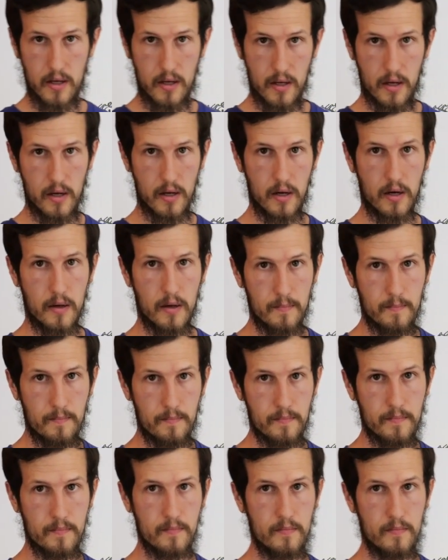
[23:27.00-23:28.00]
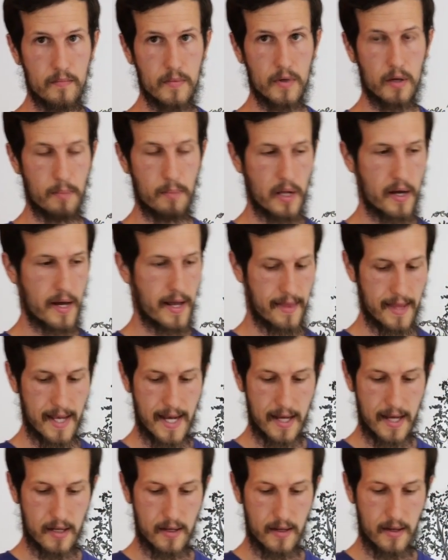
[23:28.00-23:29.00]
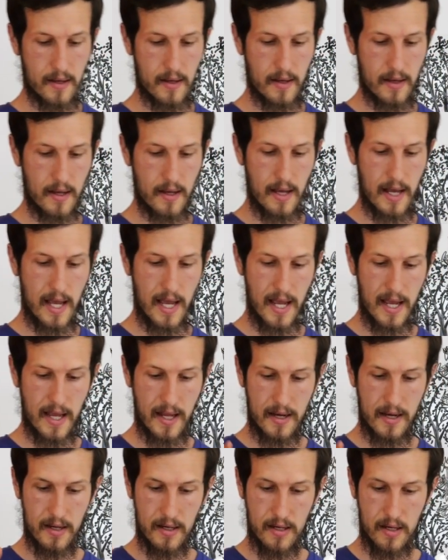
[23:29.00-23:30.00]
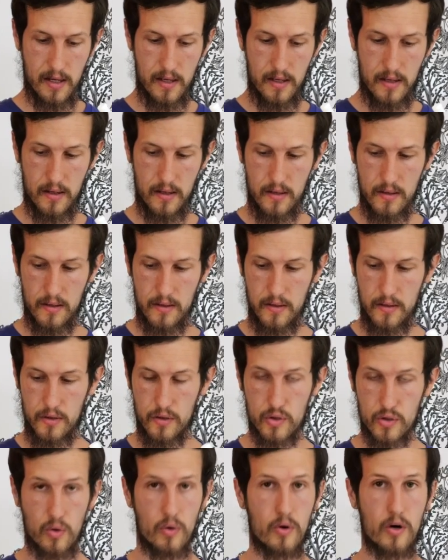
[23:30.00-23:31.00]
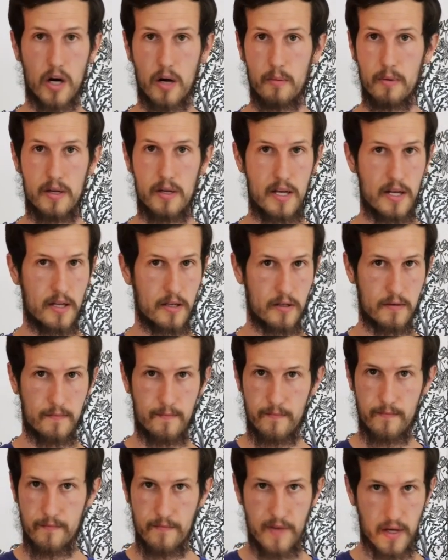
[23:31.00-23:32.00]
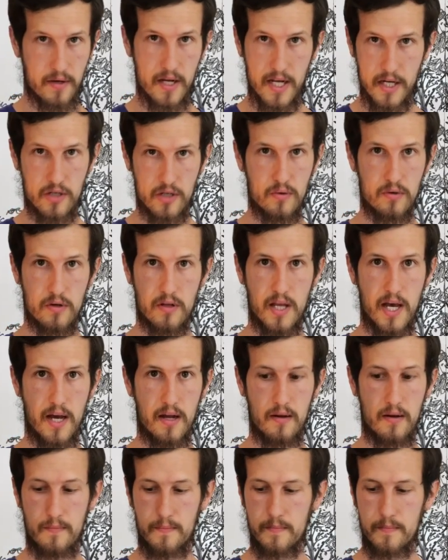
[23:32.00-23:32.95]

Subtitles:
applying that, and your soil carbon is foundational to that.